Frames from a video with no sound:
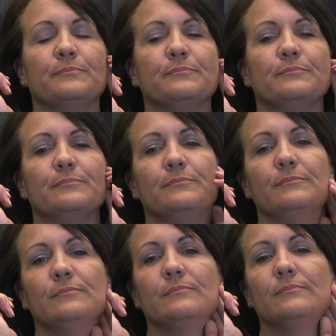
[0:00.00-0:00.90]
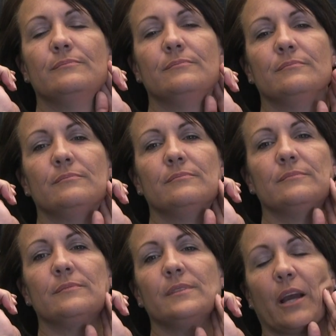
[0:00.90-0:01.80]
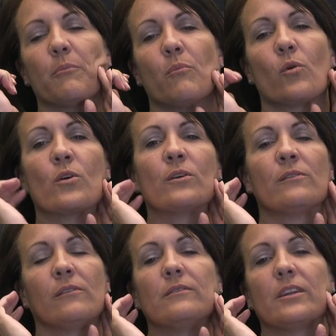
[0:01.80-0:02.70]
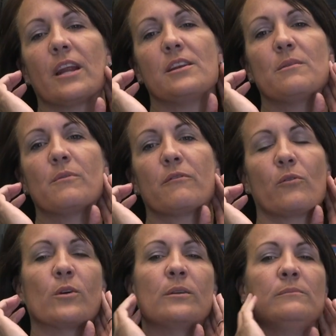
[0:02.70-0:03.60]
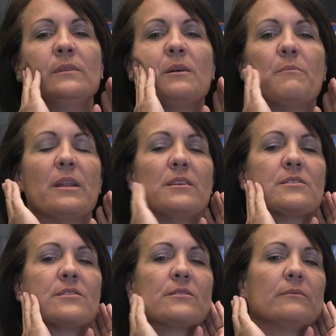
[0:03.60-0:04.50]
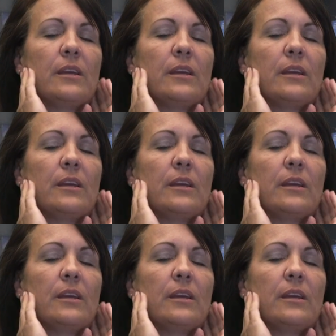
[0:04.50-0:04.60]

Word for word: Do you feel the angle being numb over here? Yeah, more than I did before. Yeah. But it's.